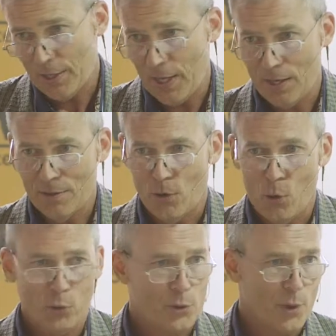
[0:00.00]
Again,
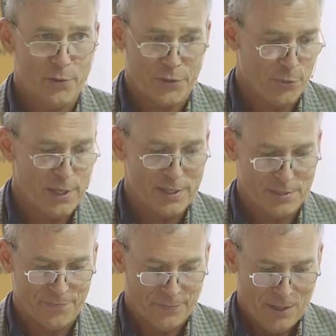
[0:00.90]
old growth
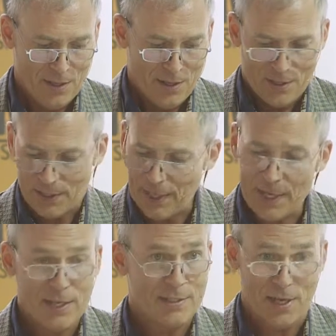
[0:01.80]
trees.
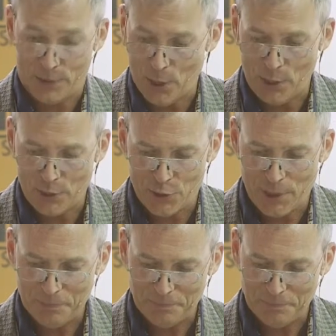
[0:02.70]
Canadian technology.